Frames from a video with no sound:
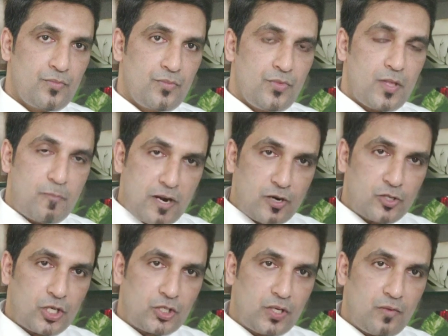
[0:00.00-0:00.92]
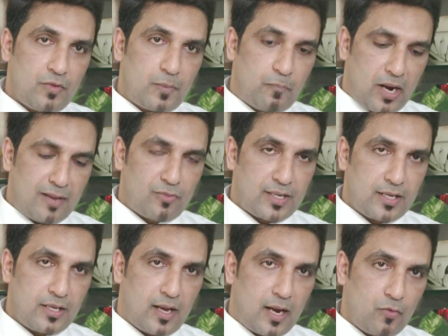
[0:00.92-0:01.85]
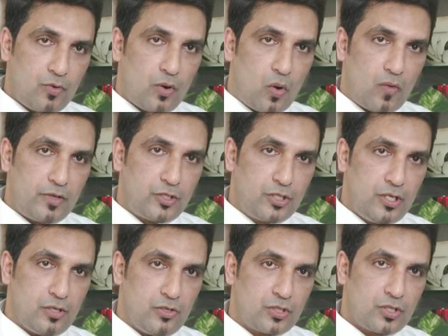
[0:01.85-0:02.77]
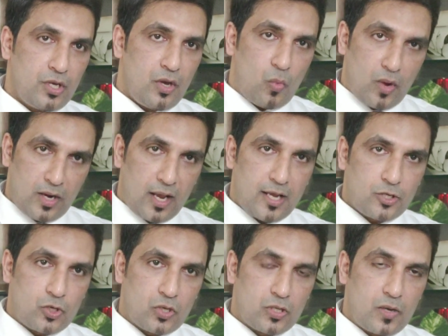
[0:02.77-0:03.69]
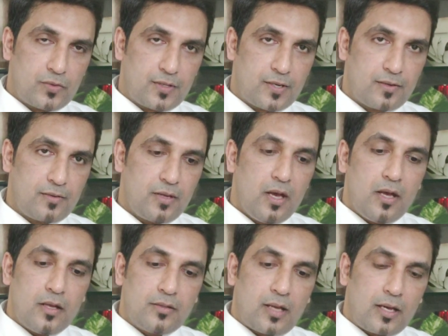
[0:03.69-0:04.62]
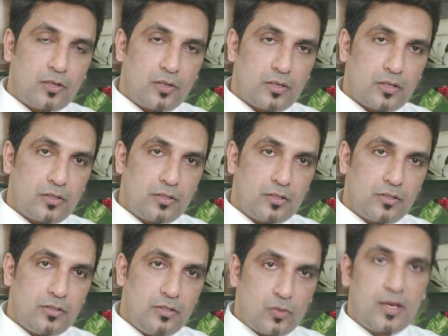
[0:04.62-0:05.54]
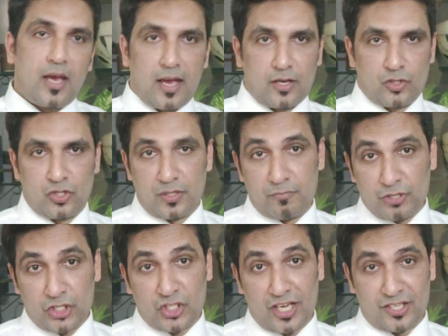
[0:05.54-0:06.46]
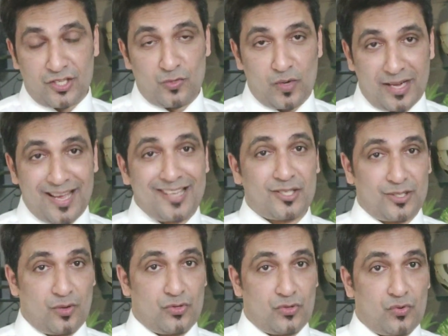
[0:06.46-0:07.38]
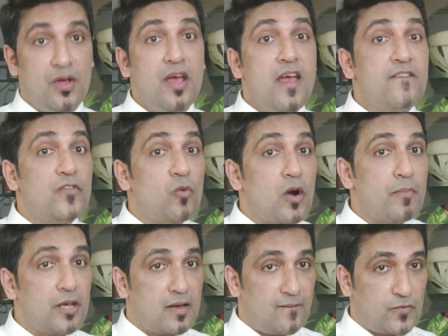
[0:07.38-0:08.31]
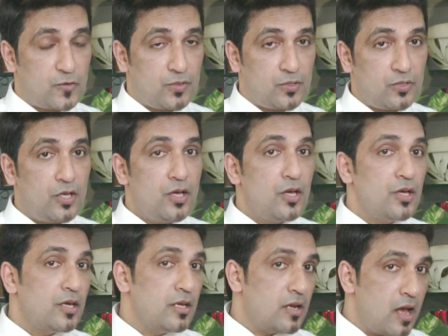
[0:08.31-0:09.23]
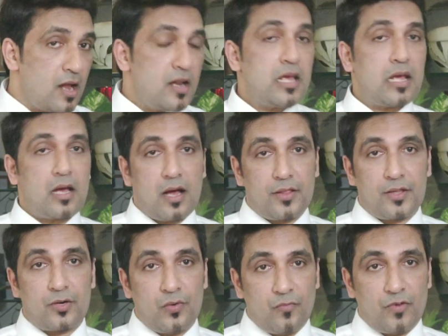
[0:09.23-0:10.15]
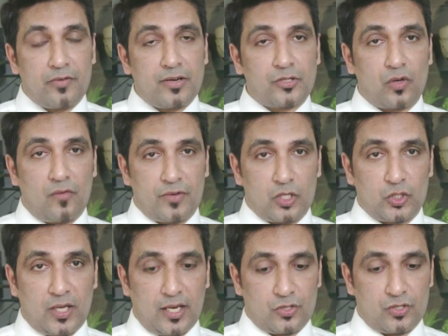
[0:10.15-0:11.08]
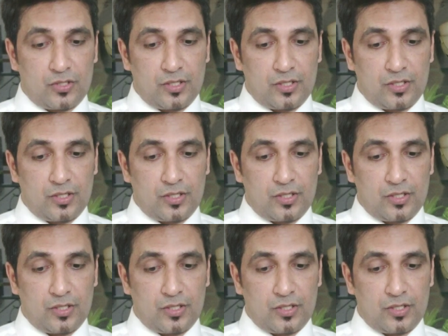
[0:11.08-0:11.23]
The pronunciation, primarily, I would always choose, one has to go through the UK accent, the British accent, one has to go through if you want to be comfortable in any other variant of English accent.